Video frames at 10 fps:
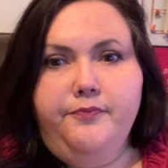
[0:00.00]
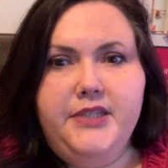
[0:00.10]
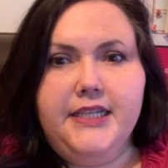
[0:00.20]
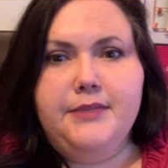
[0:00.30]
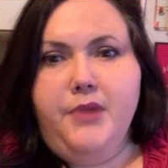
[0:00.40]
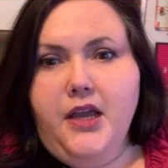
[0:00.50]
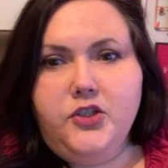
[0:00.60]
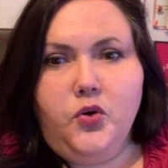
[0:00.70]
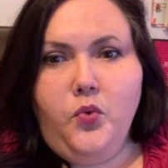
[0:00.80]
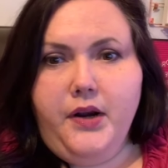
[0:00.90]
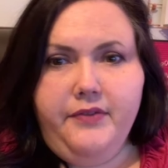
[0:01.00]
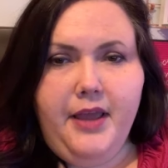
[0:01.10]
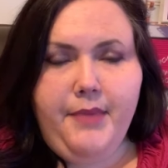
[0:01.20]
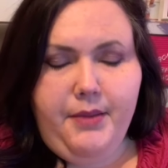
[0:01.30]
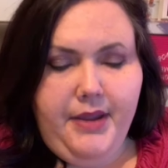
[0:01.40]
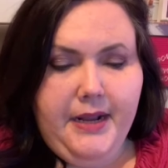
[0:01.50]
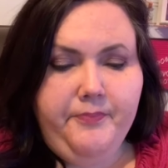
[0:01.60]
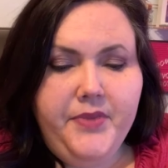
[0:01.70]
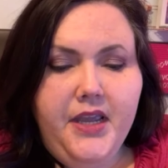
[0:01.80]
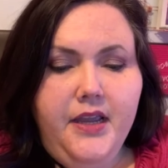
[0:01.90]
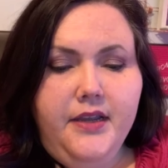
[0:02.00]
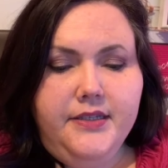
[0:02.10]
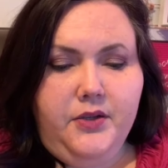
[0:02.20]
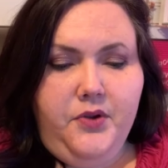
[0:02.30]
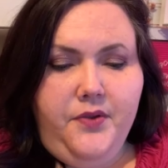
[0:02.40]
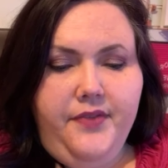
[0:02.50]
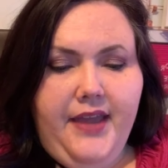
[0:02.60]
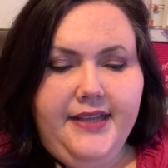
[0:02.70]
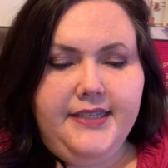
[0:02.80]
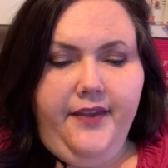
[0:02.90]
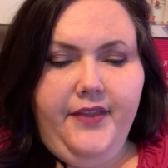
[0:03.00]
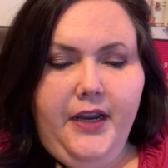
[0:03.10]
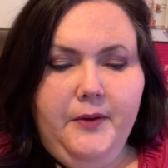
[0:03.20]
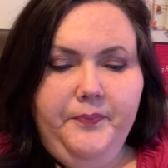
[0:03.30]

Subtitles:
6 months or whatever that may be. So know that that's out there.